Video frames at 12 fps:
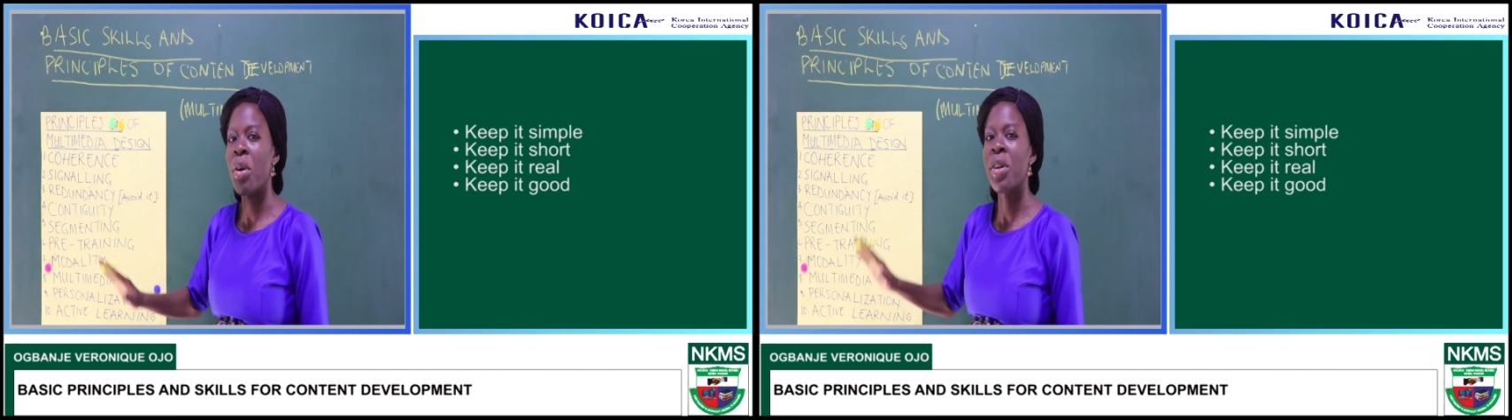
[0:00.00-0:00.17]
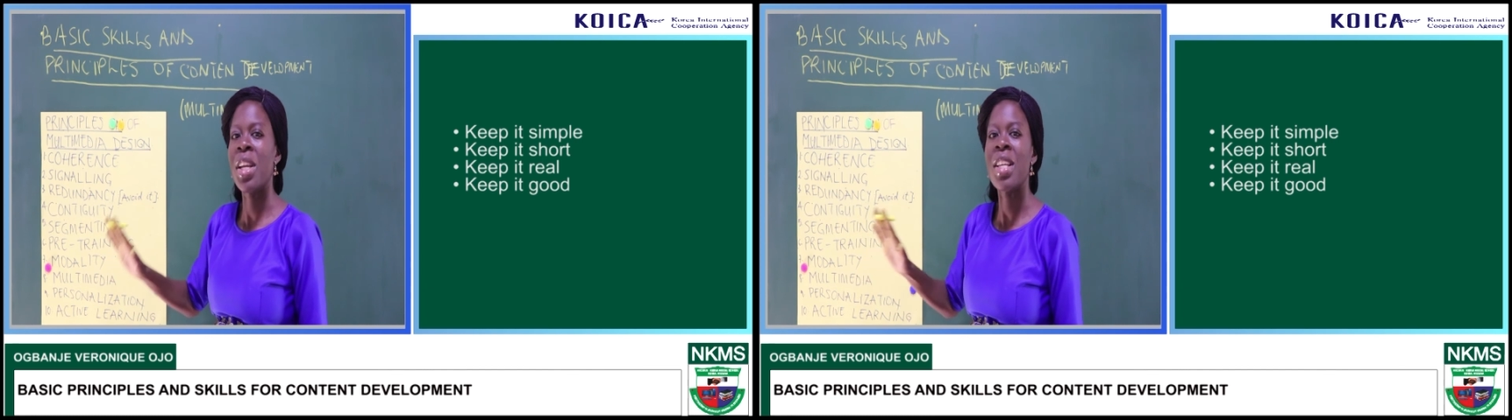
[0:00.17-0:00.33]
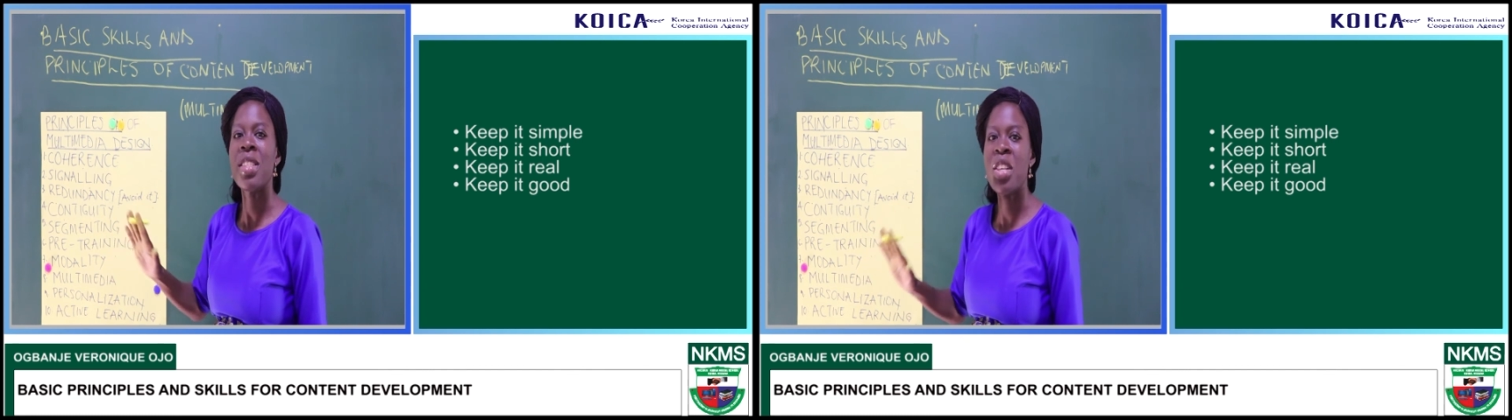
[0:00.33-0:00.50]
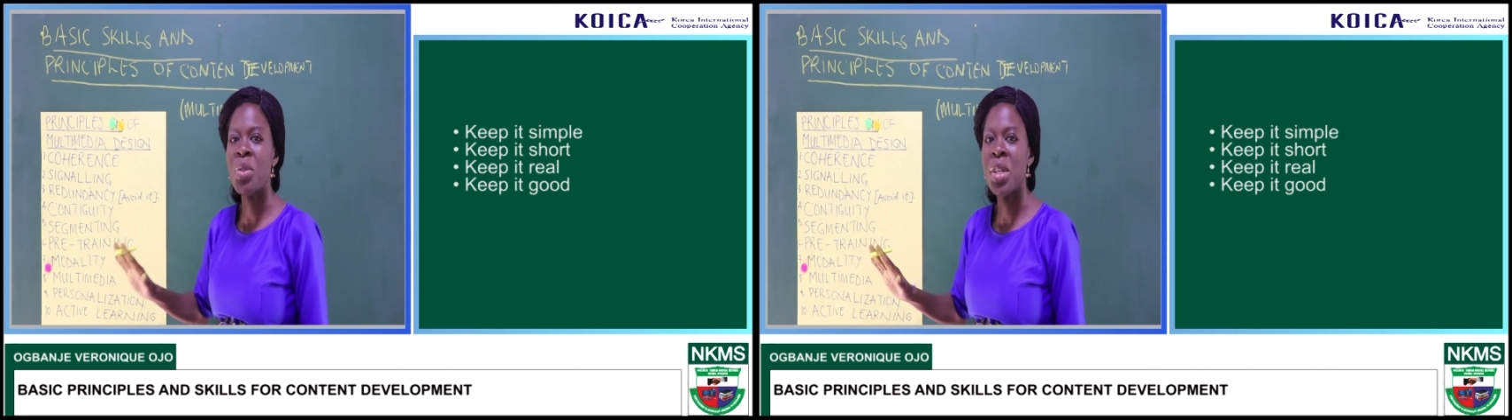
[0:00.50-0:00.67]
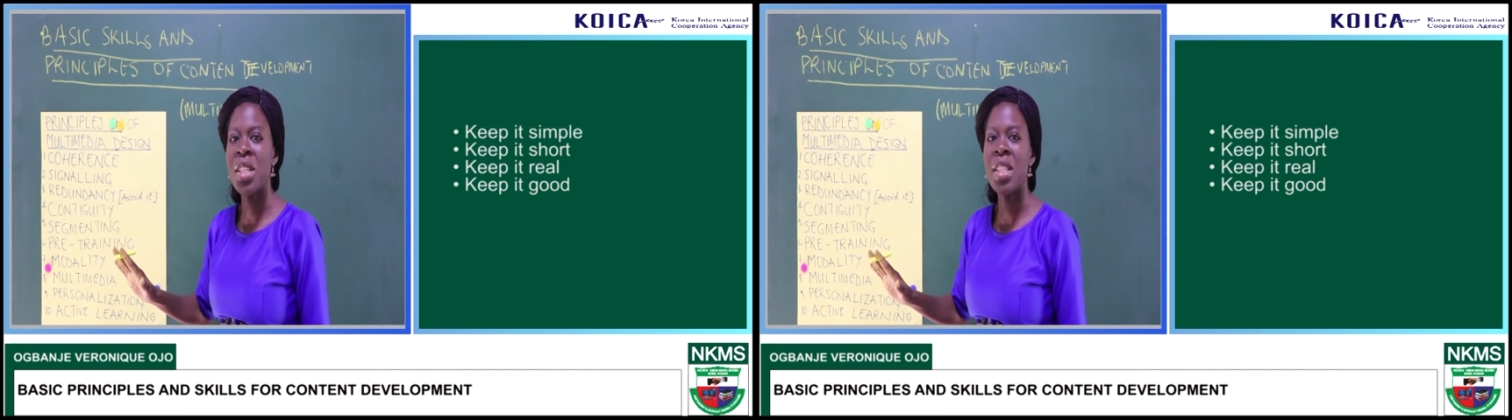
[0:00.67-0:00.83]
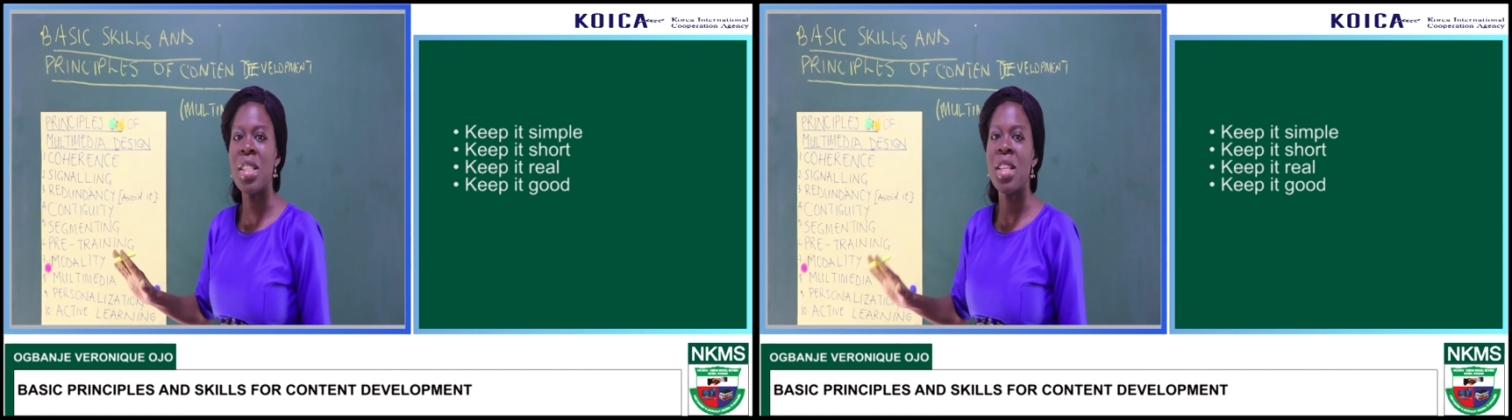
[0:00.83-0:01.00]
unnecessary
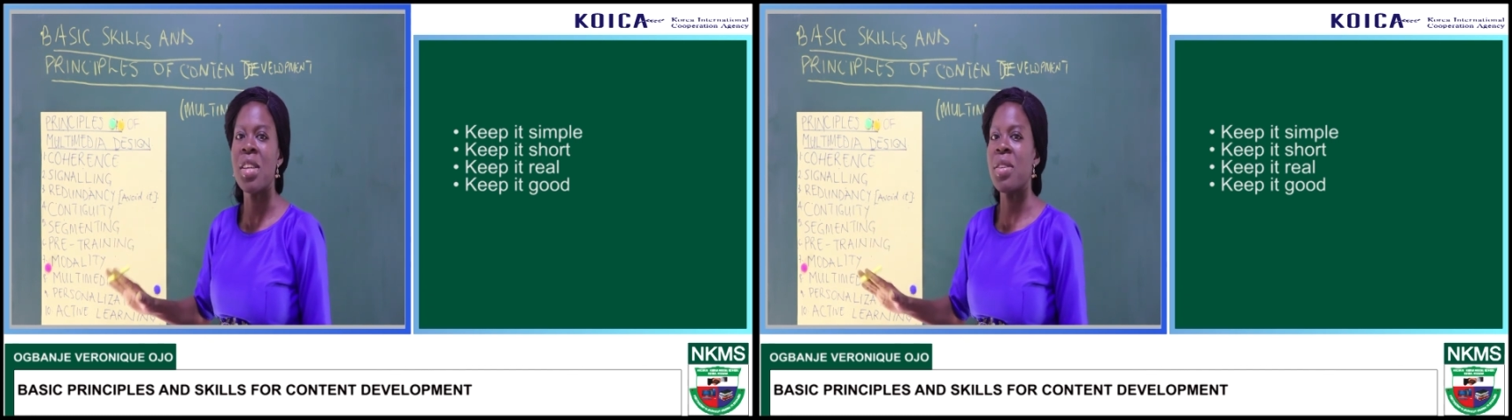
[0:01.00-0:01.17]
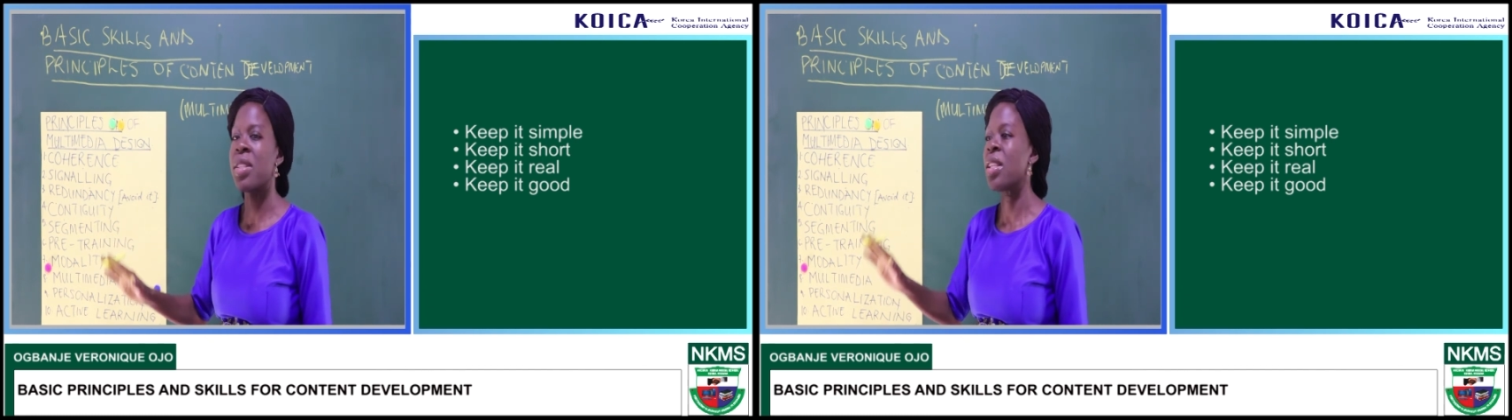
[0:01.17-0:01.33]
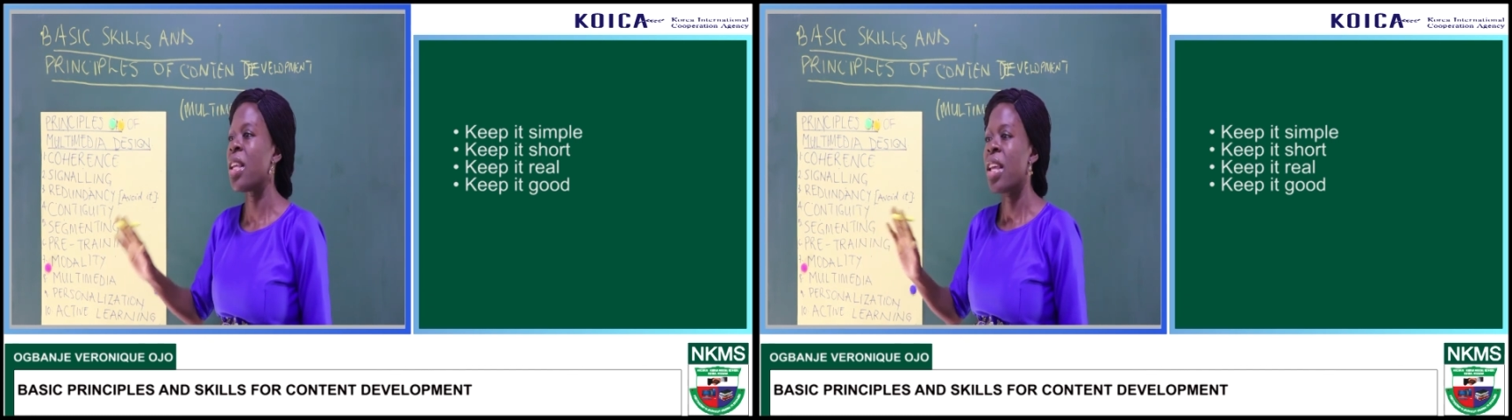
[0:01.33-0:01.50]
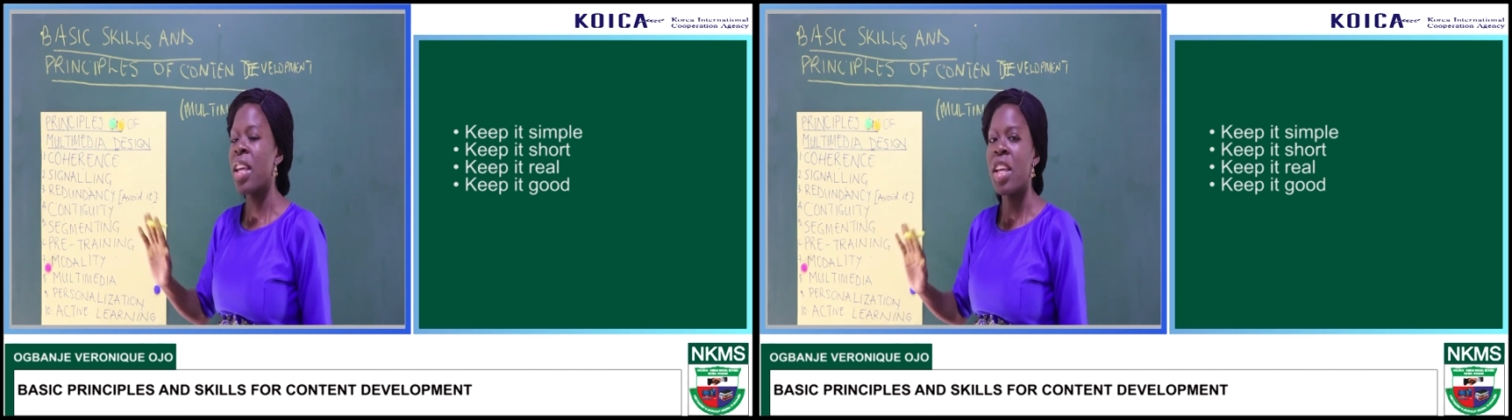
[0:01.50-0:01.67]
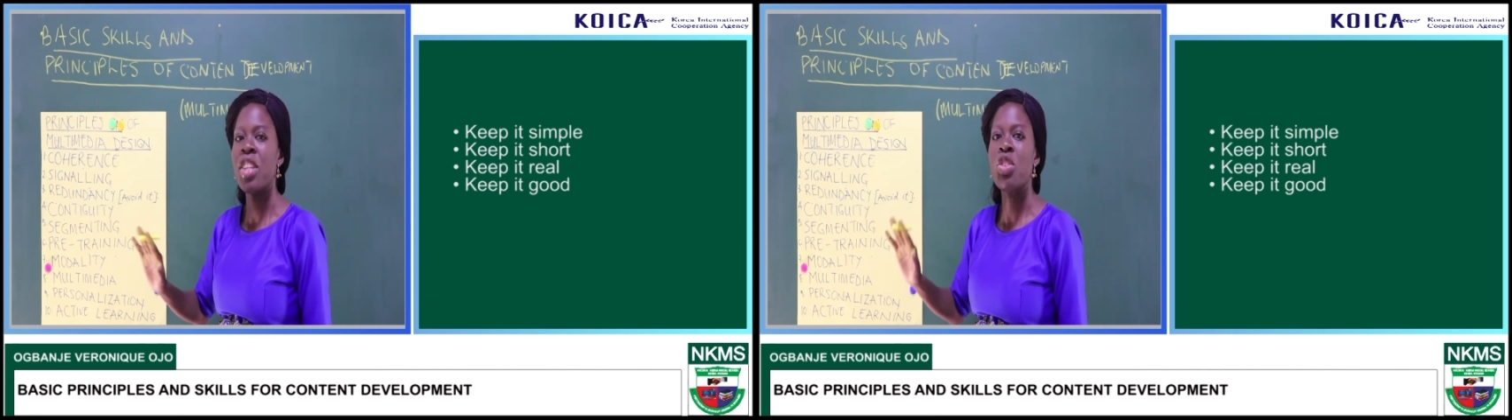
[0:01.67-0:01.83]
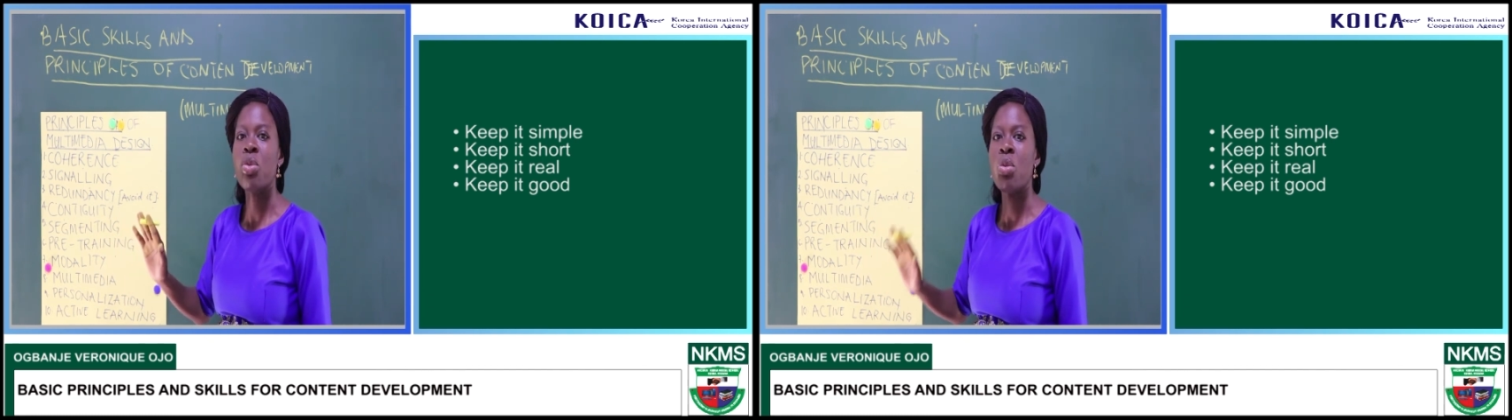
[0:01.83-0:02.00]
details,
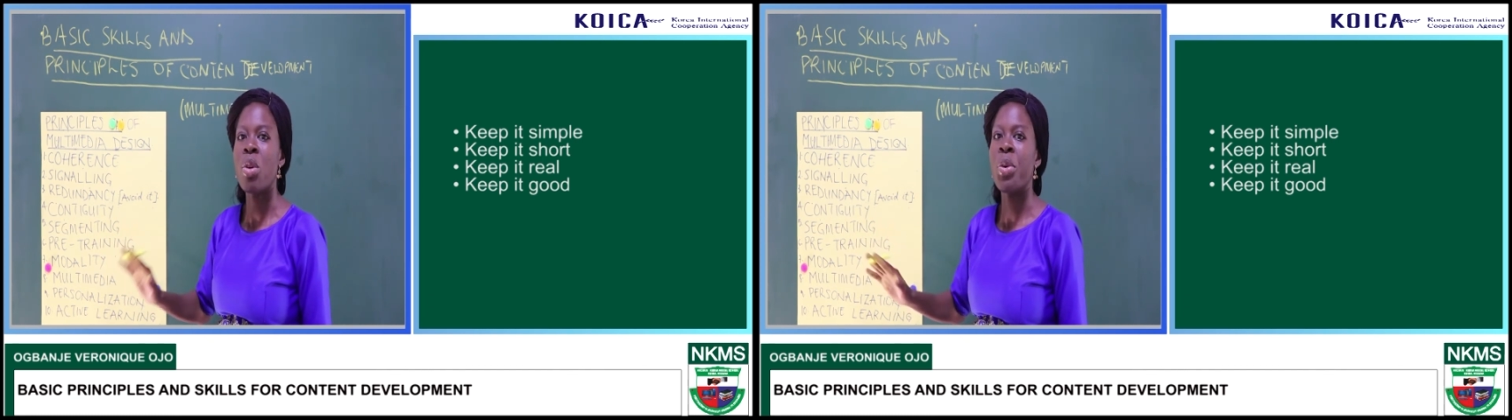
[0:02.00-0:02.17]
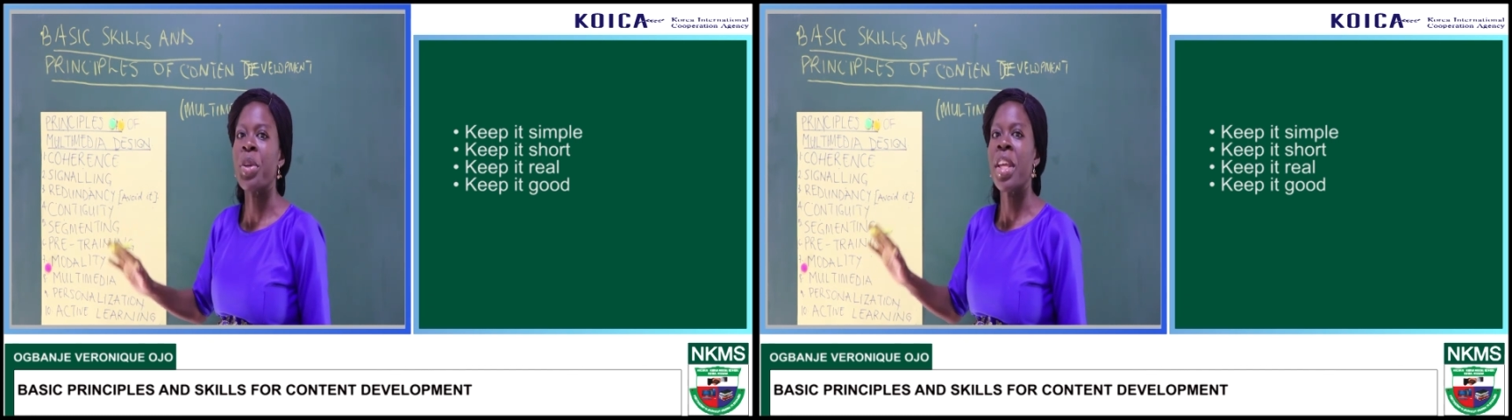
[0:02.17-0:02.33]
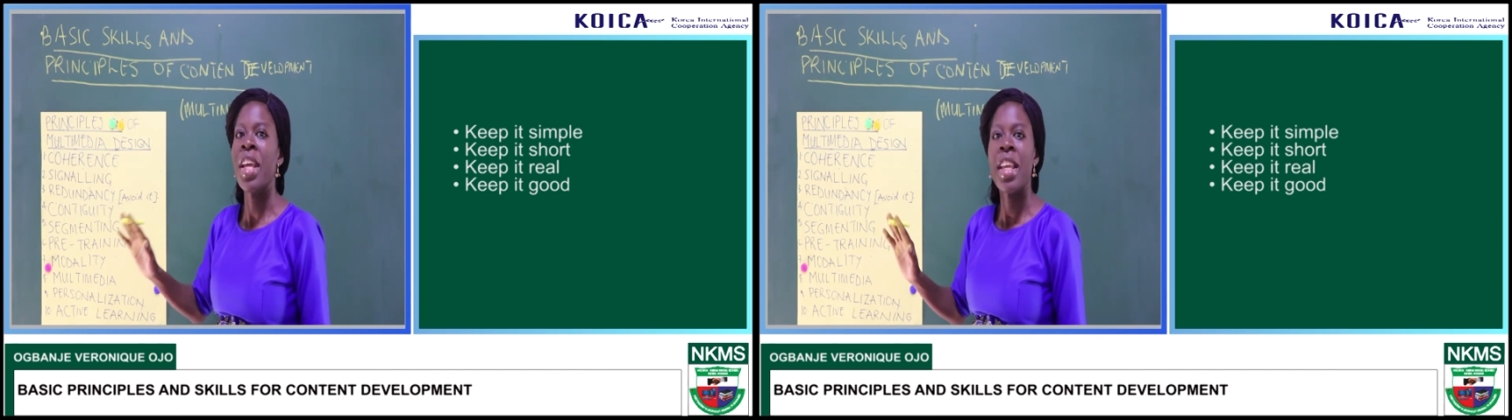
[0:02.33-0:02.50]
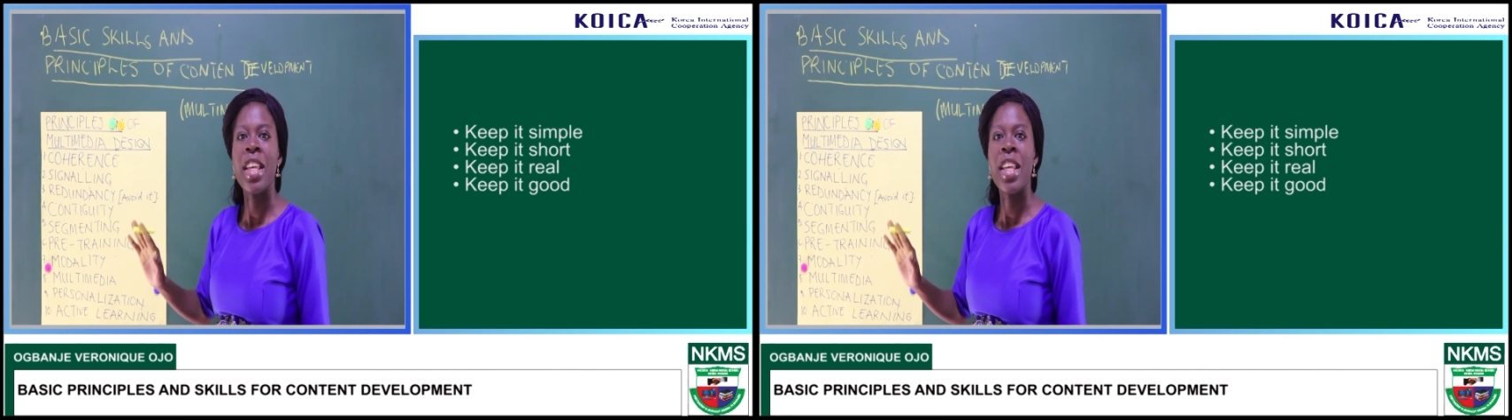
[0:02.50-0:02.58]
it's wrong.